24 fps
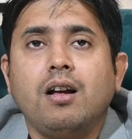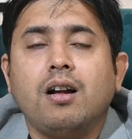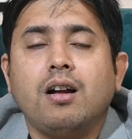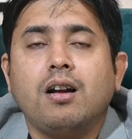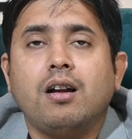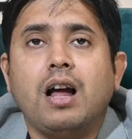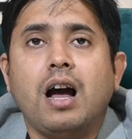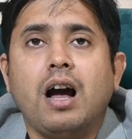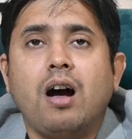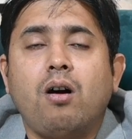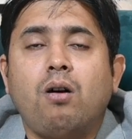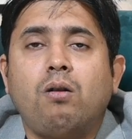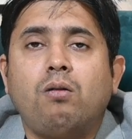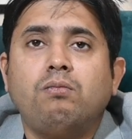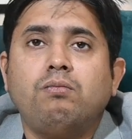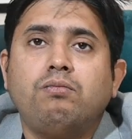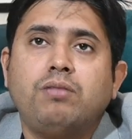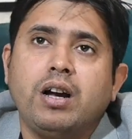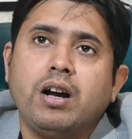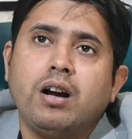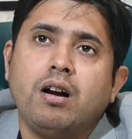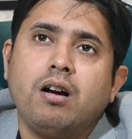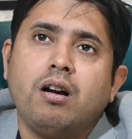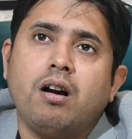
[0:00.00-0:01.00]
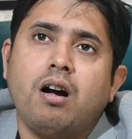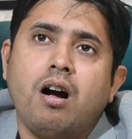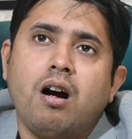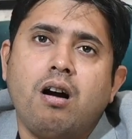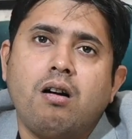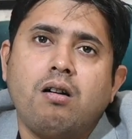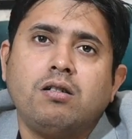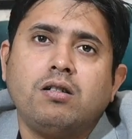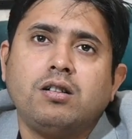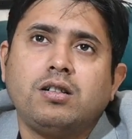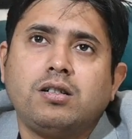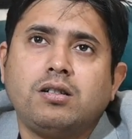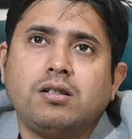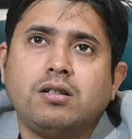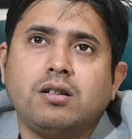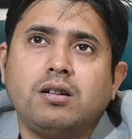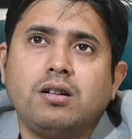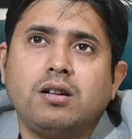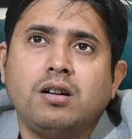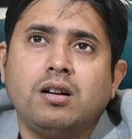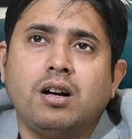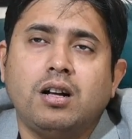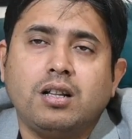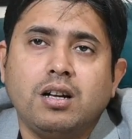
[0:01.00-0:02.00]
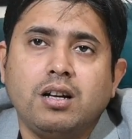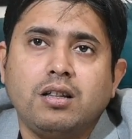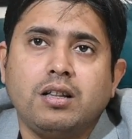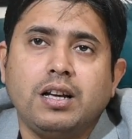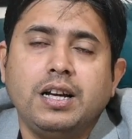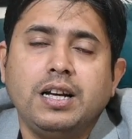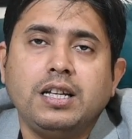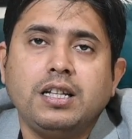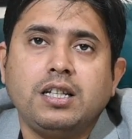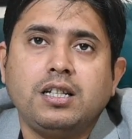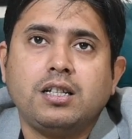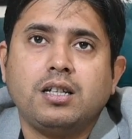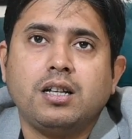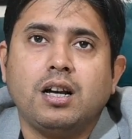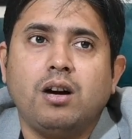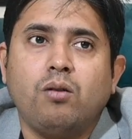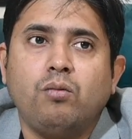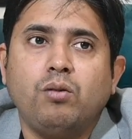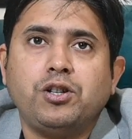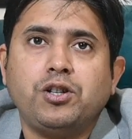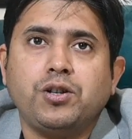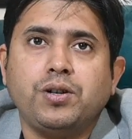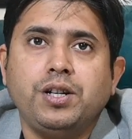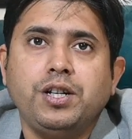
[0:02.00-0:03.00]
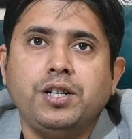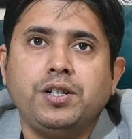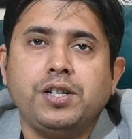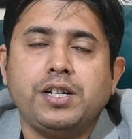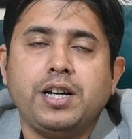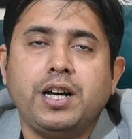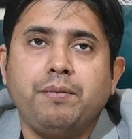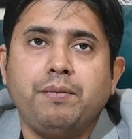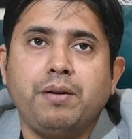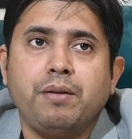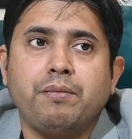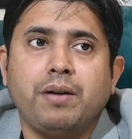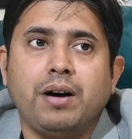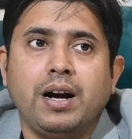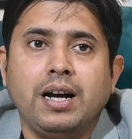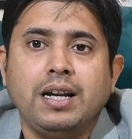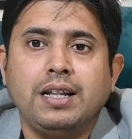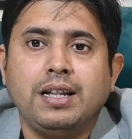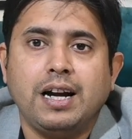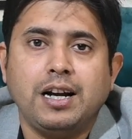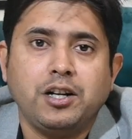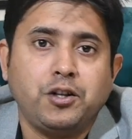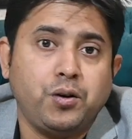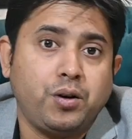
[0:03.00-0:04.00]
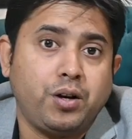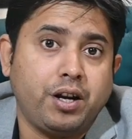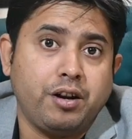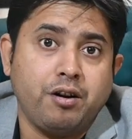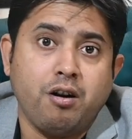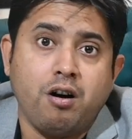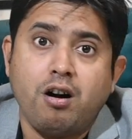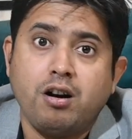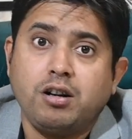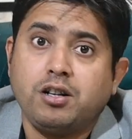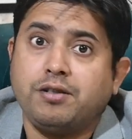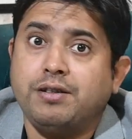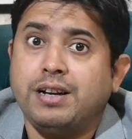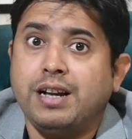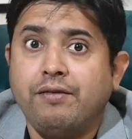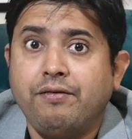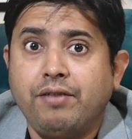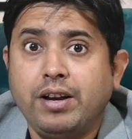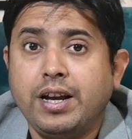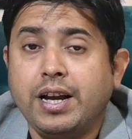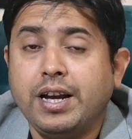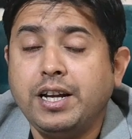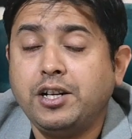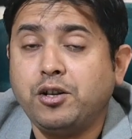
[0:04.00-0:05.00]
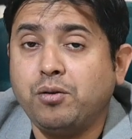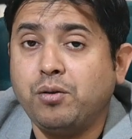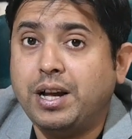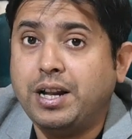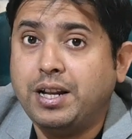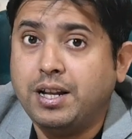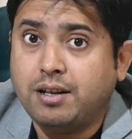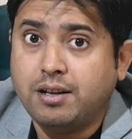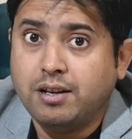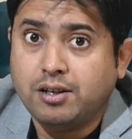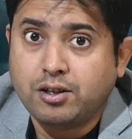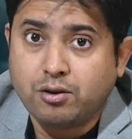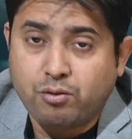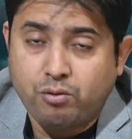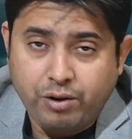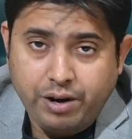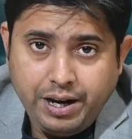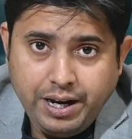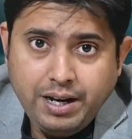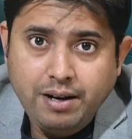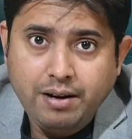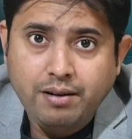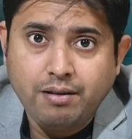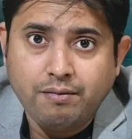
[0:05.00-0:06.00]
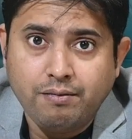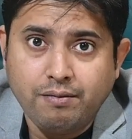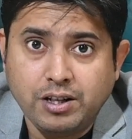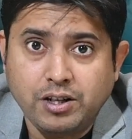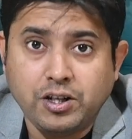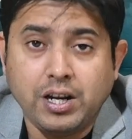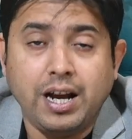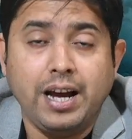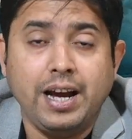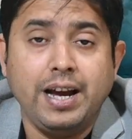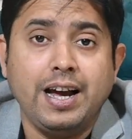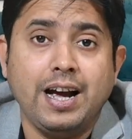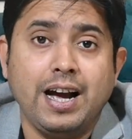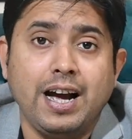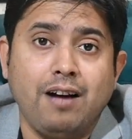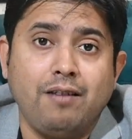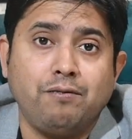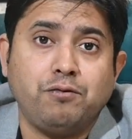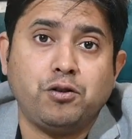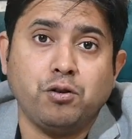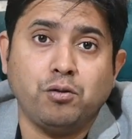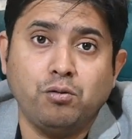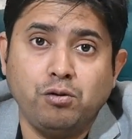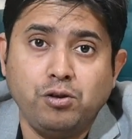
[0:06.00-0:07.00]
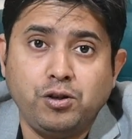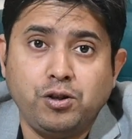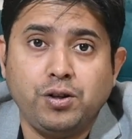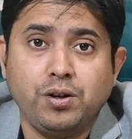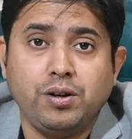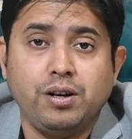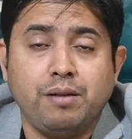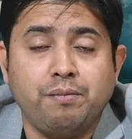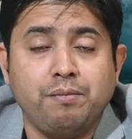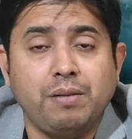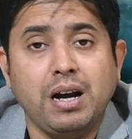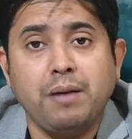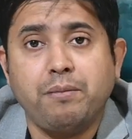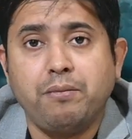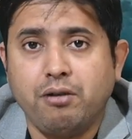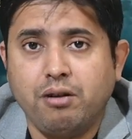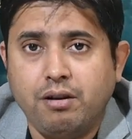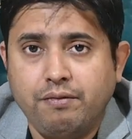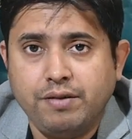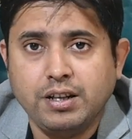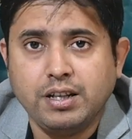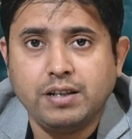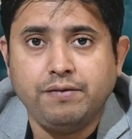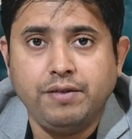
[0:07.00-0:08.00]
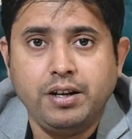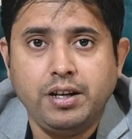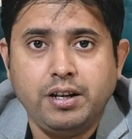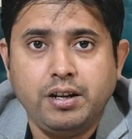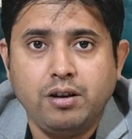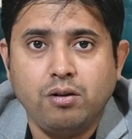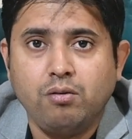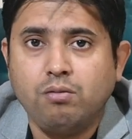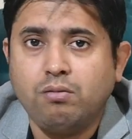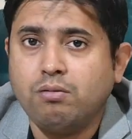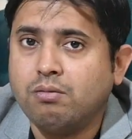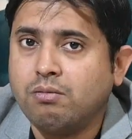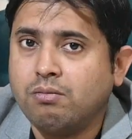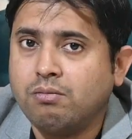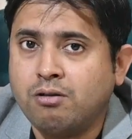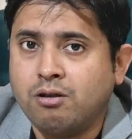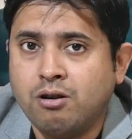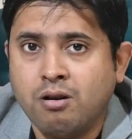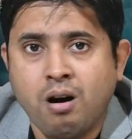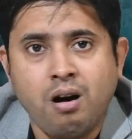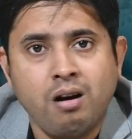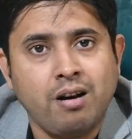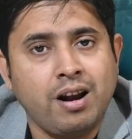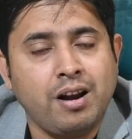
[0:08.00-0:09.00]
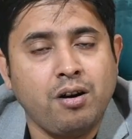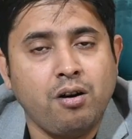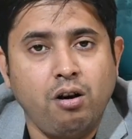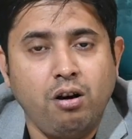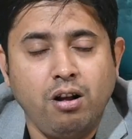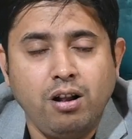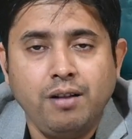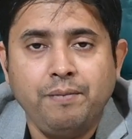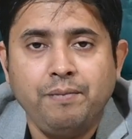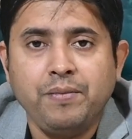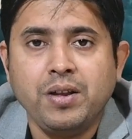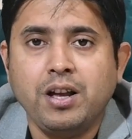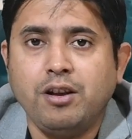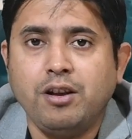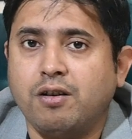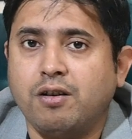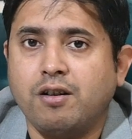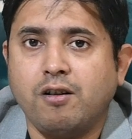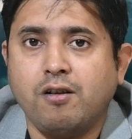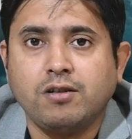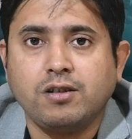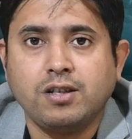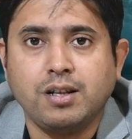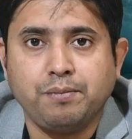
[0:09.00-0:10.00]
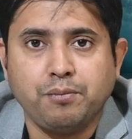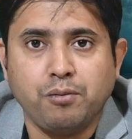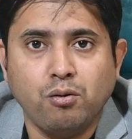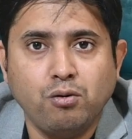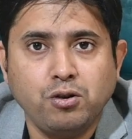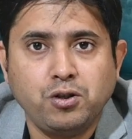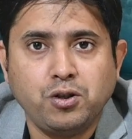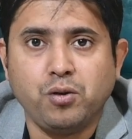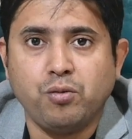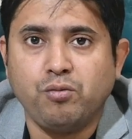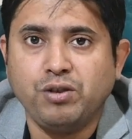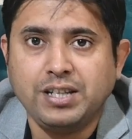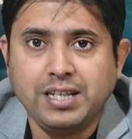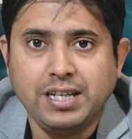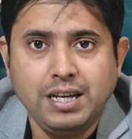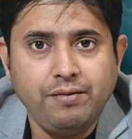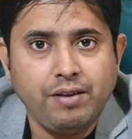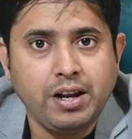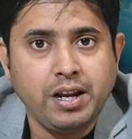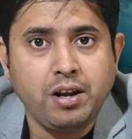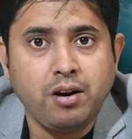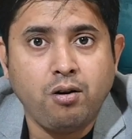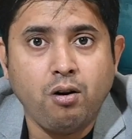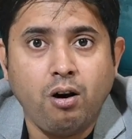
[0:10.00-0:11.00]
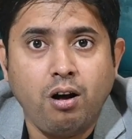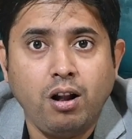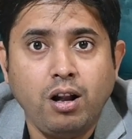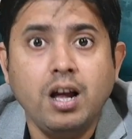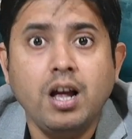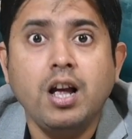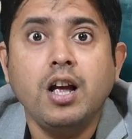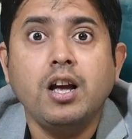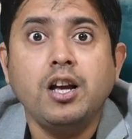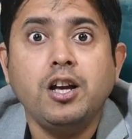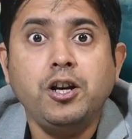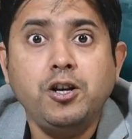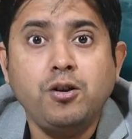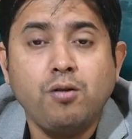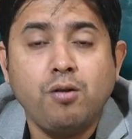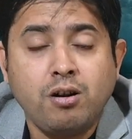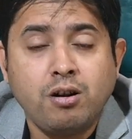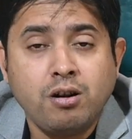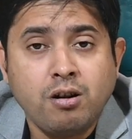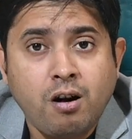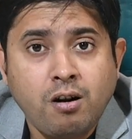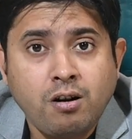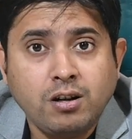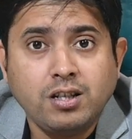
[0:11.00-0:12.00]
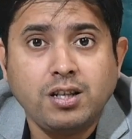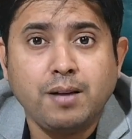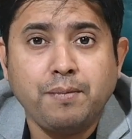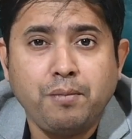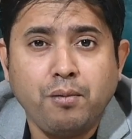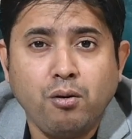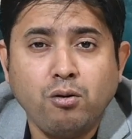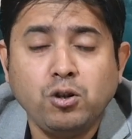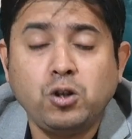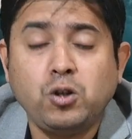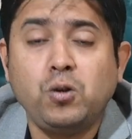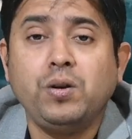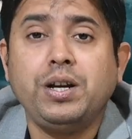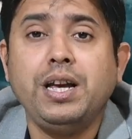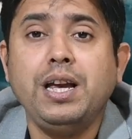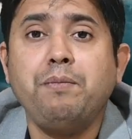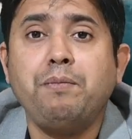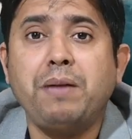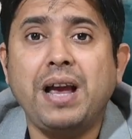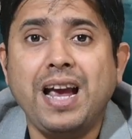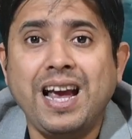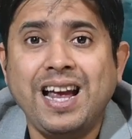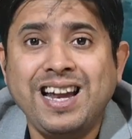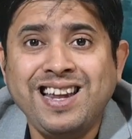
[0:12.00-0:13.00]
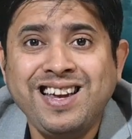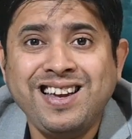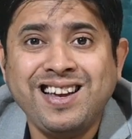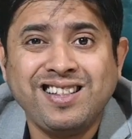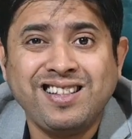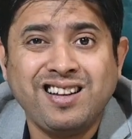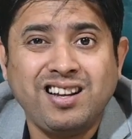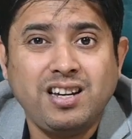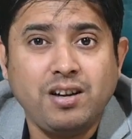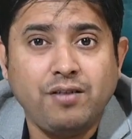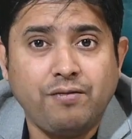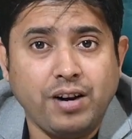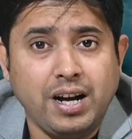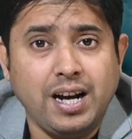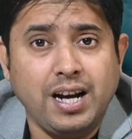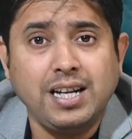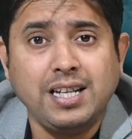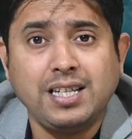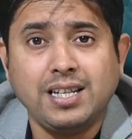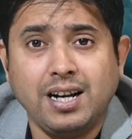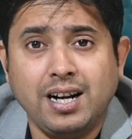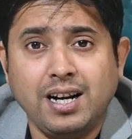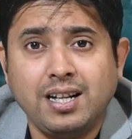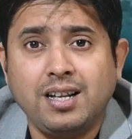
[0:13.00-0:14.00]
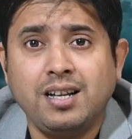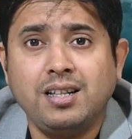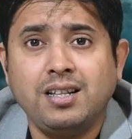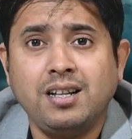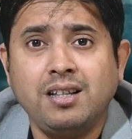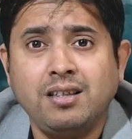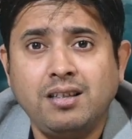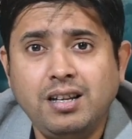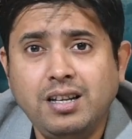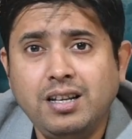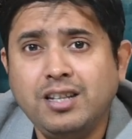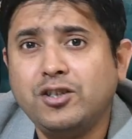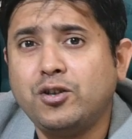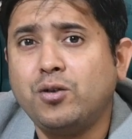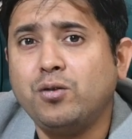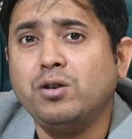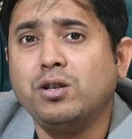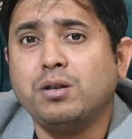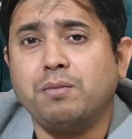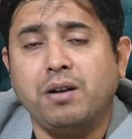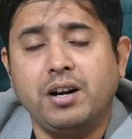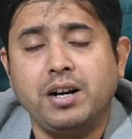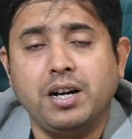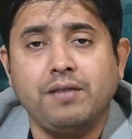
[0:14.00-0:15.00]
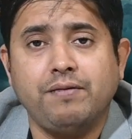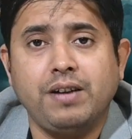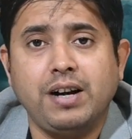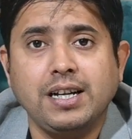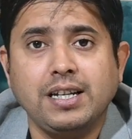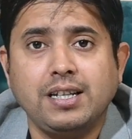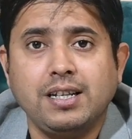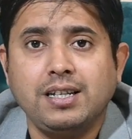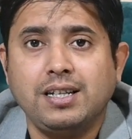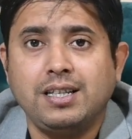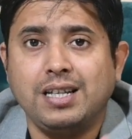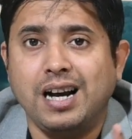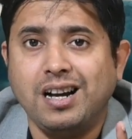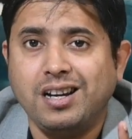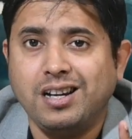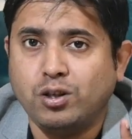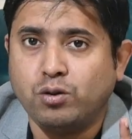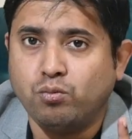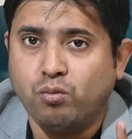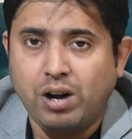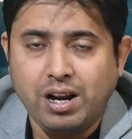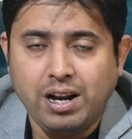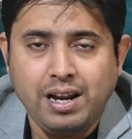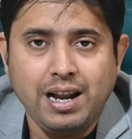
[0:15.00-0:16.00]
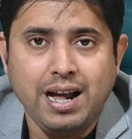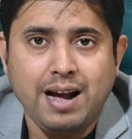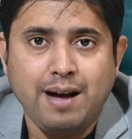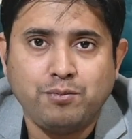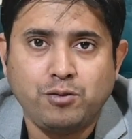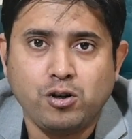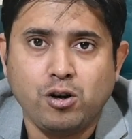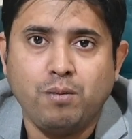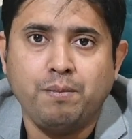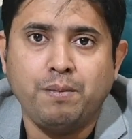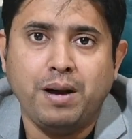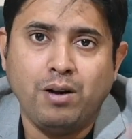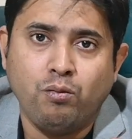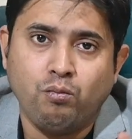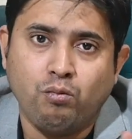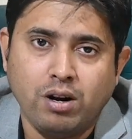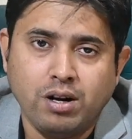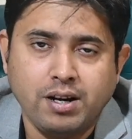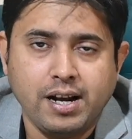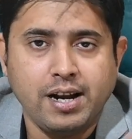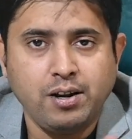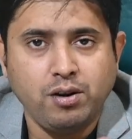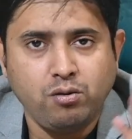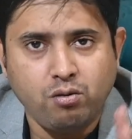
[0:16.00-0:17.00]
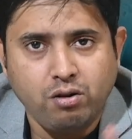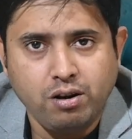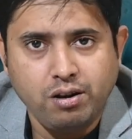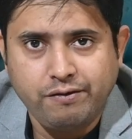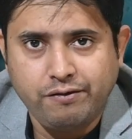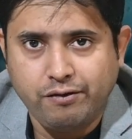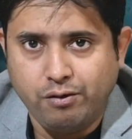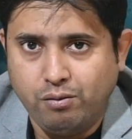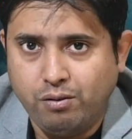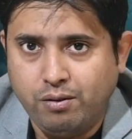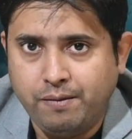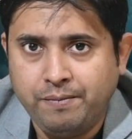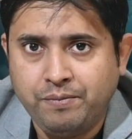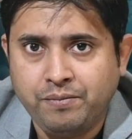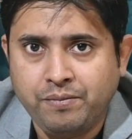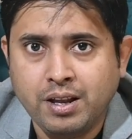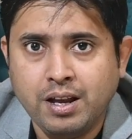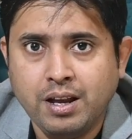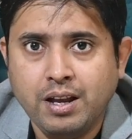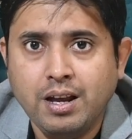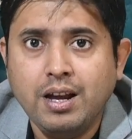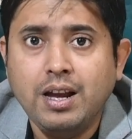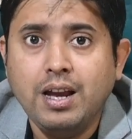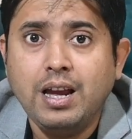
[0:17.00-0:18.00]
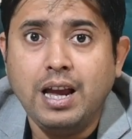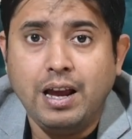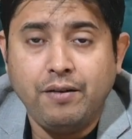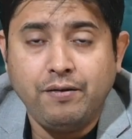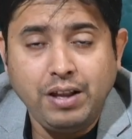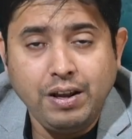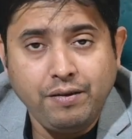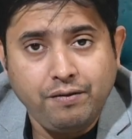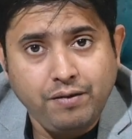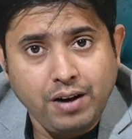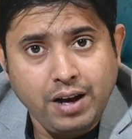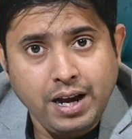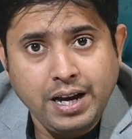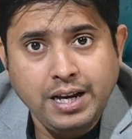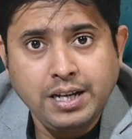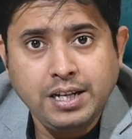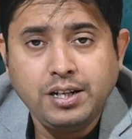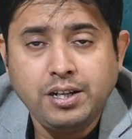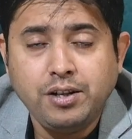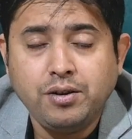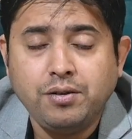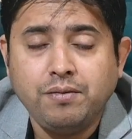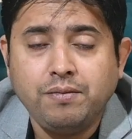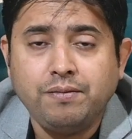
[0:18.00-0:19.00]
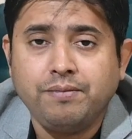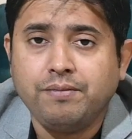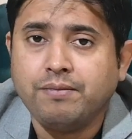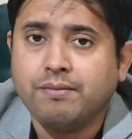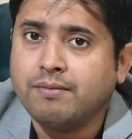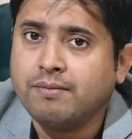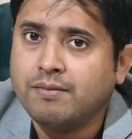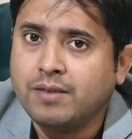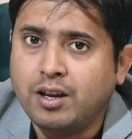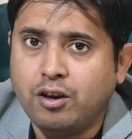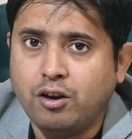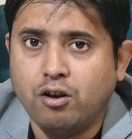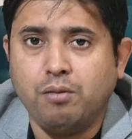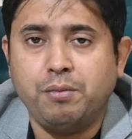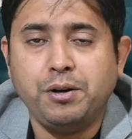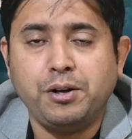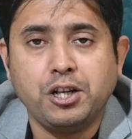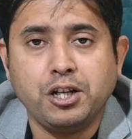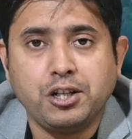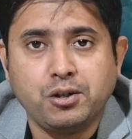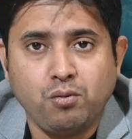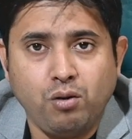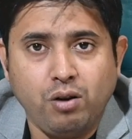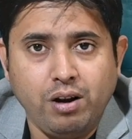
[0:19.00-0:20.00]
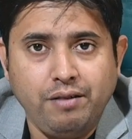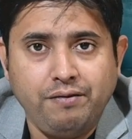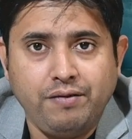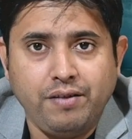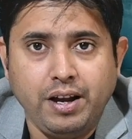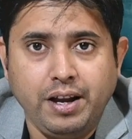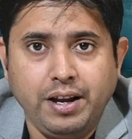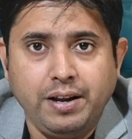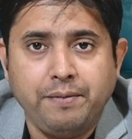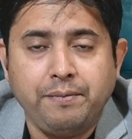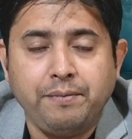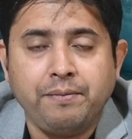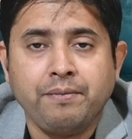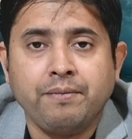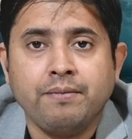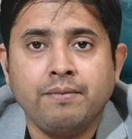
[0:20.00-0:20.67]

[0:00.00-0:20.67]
Now, there are certain other things which you need to keep in mind, that you cannot navigate to any of the screen, which I have told you in my previous video. Not at all. not supposed to receive any call. You are not supposed to keep any other device other than these two smart devices, that is one laptop and one Android phone. If they find you, you'll be disqualified.